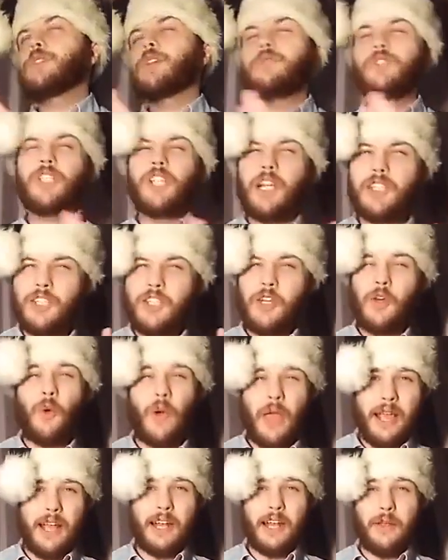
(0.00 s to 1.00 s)
So just
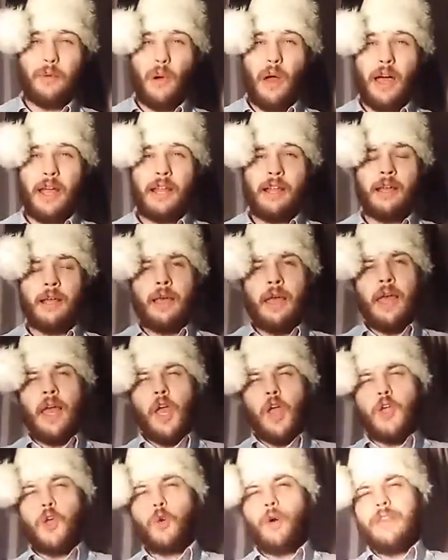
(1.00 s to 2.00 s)
quickly, right?
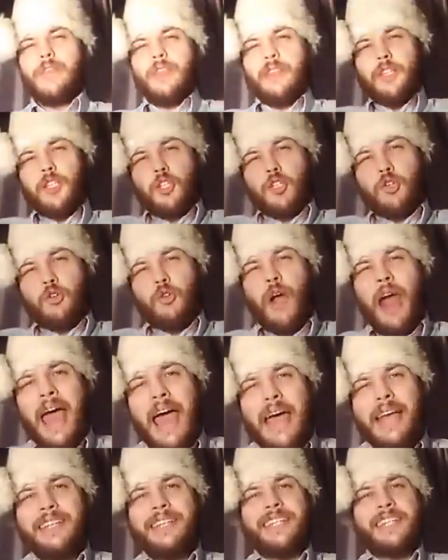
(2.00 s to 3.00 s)
You're in the
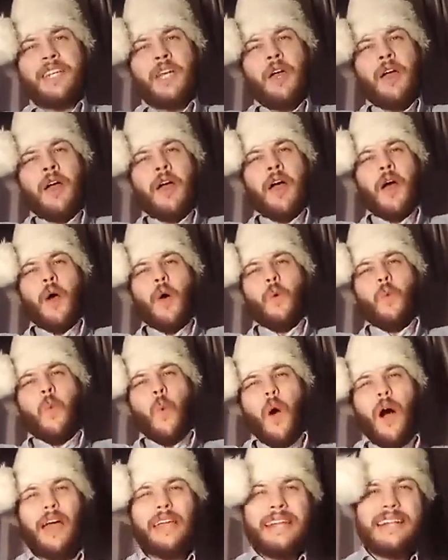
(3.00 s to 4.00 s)
trad,
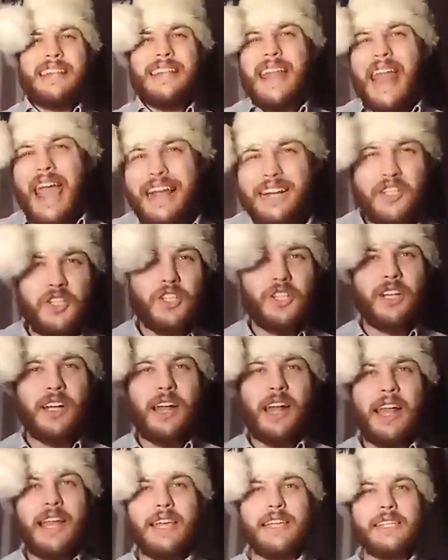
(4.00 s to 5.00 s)
white
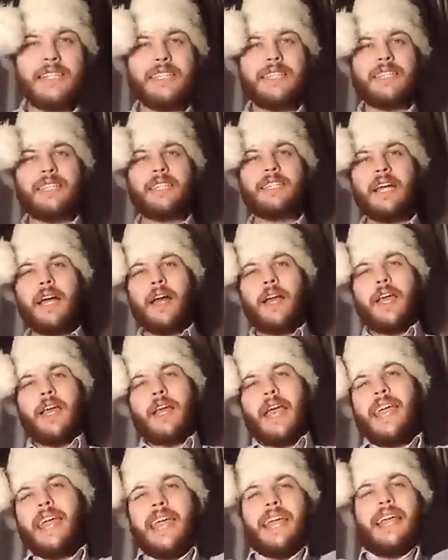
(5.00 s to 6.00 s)
nationalist,
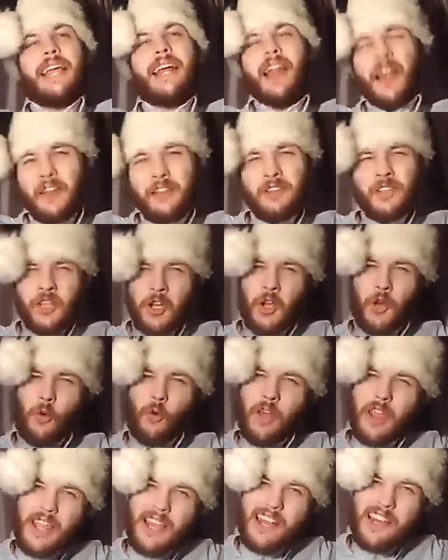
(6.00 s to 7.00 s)
England's a
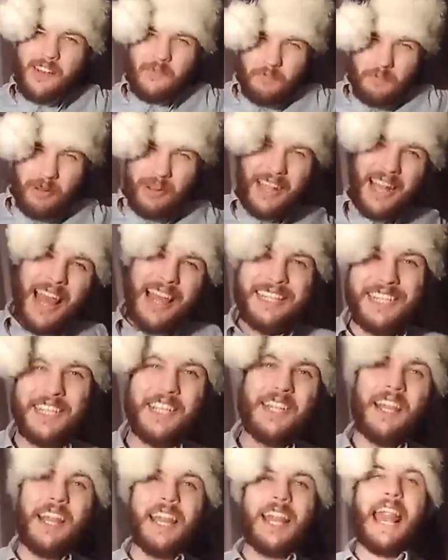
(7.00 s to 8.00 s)
green and
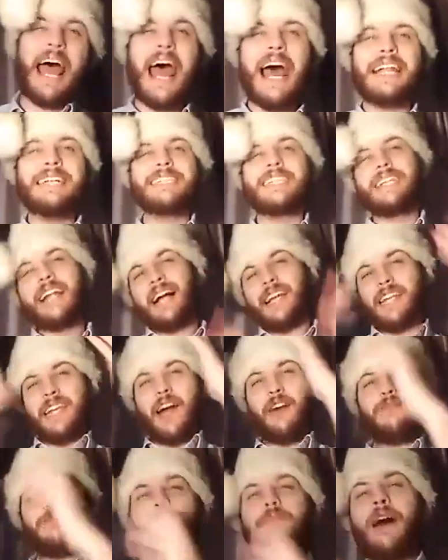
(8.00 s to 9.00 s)
pleasant land, and I
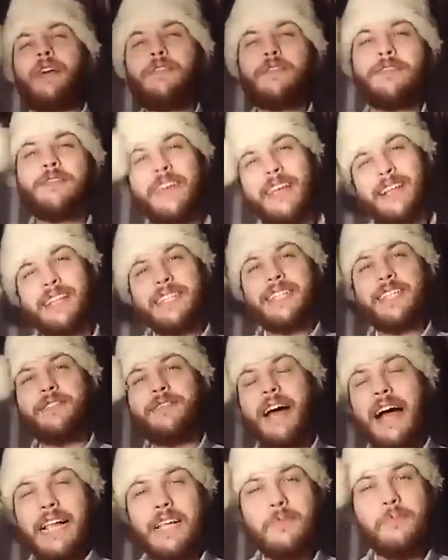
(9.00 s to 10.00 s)
love my fields of
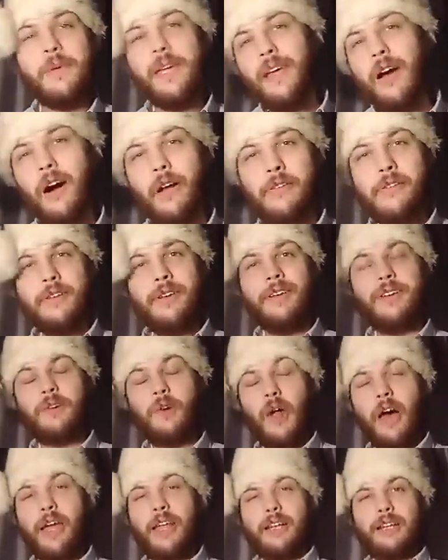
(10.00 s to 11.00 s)
Albion,
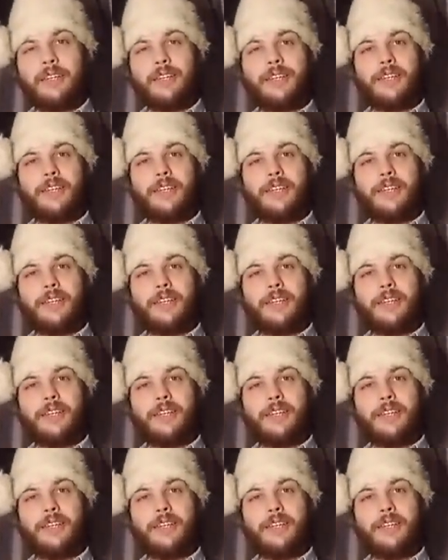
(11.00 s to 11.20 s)
right?